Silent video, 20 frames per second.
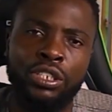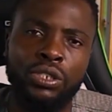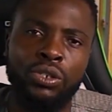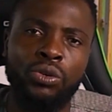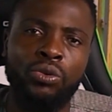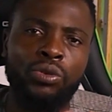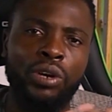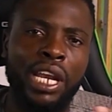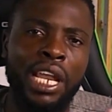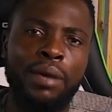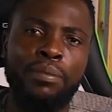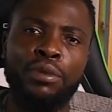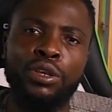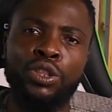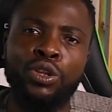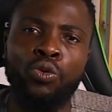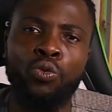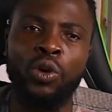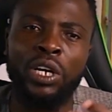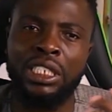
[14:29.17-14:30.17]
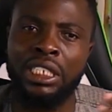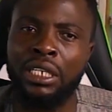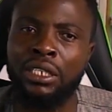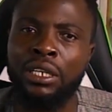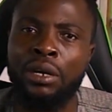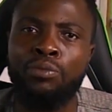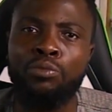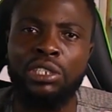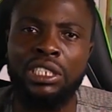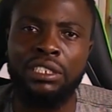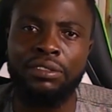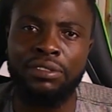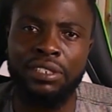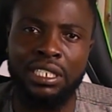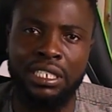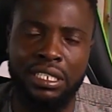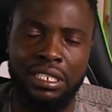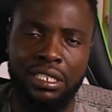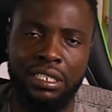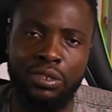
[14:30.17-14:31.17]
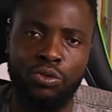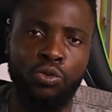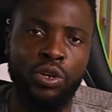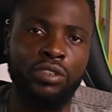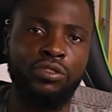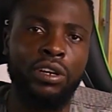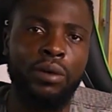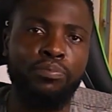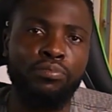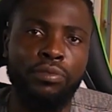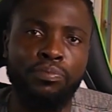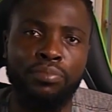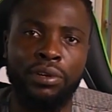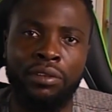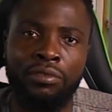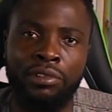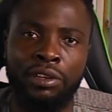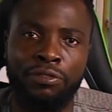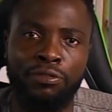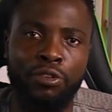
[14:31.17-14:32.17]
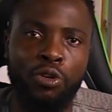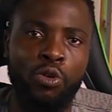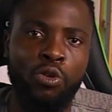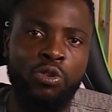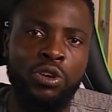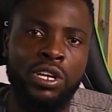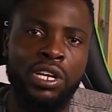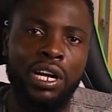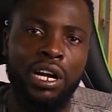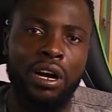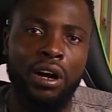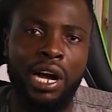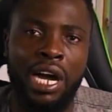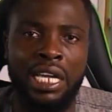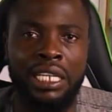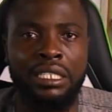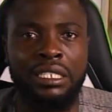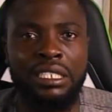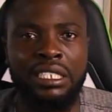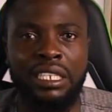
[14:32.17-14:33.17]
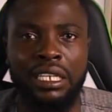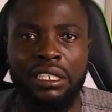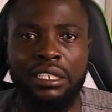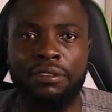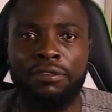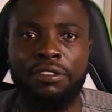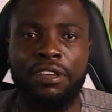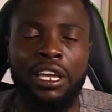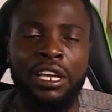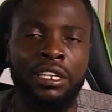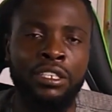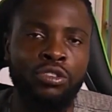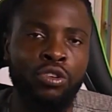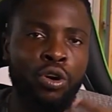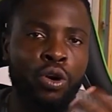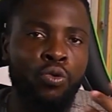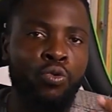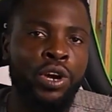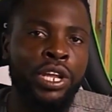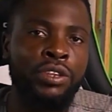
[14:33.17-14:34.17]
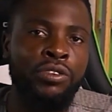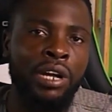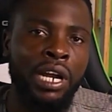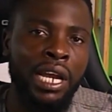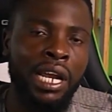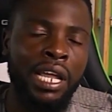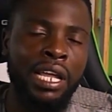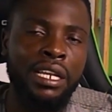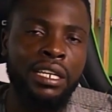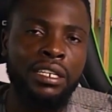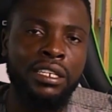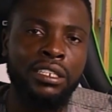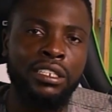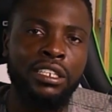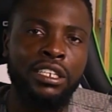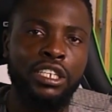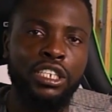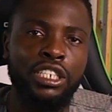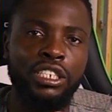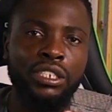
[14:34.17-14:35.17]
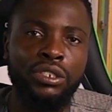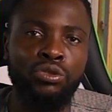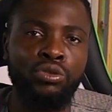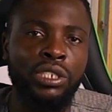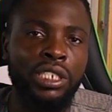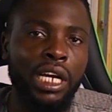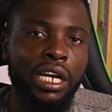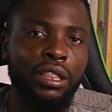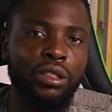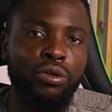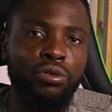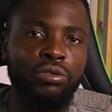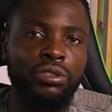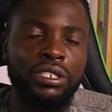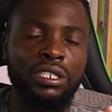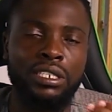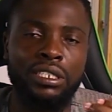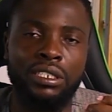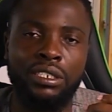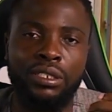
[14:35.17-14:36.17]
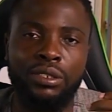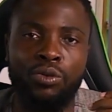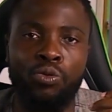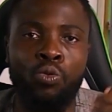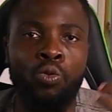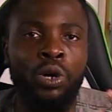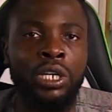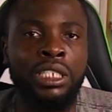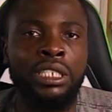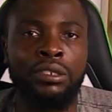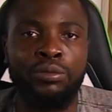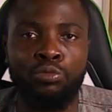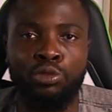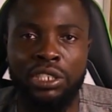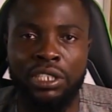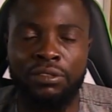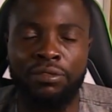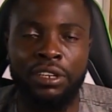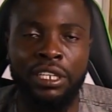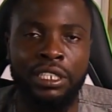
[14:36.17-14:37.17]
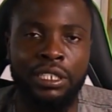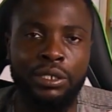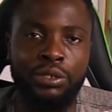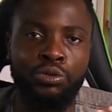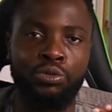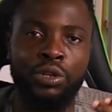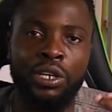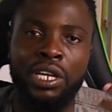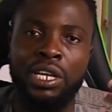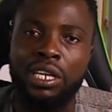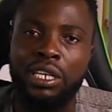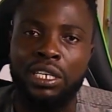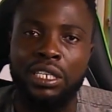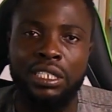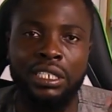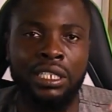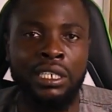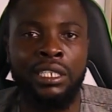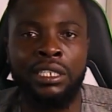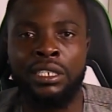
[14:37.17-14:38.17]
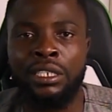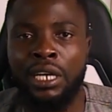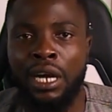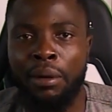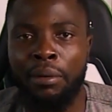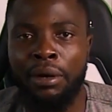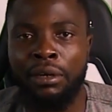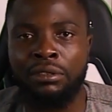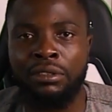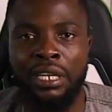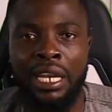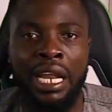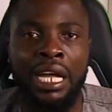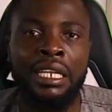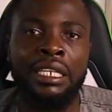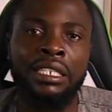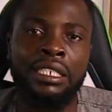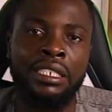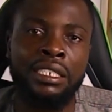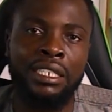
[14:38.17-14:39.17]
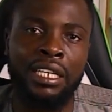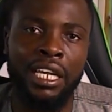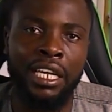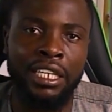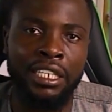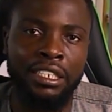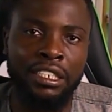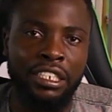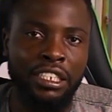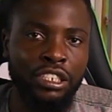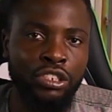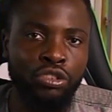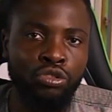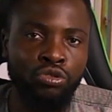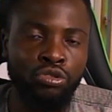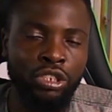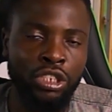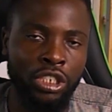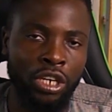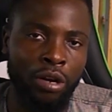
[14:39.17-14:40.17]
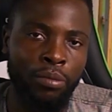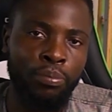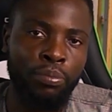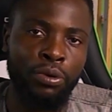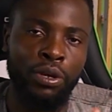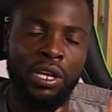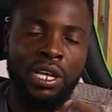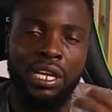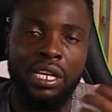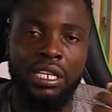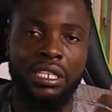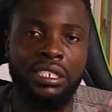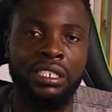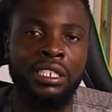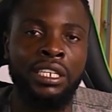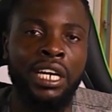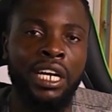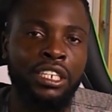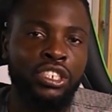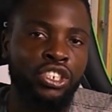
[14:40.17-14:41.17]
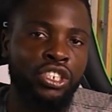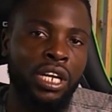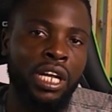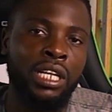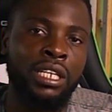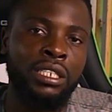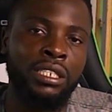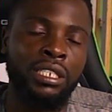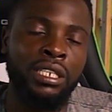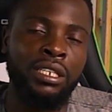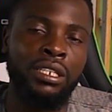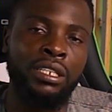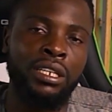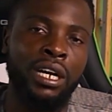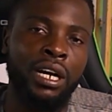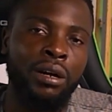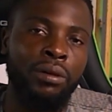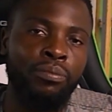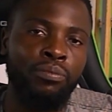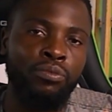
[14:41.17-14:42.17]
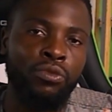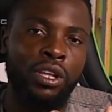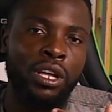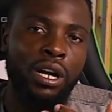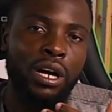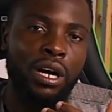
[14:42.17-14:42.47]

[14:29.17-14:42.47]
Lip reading: And also let me know what are your motivations when you're preparing for IT certificates or when you are learning new technologies. What motivates you? Is it about landing a new job? Is it attracting